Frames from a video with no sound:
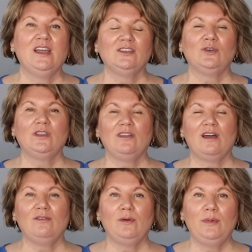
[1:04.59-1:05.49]
So I
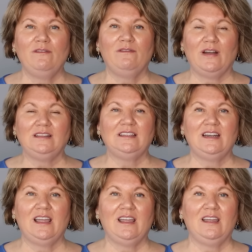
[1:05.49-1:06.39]
thought it would be fun
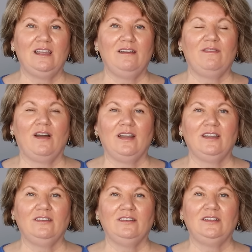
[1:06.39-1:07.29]
today if I
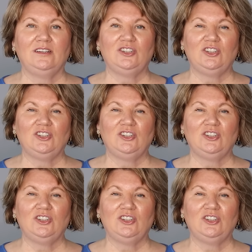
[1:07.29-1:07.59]
could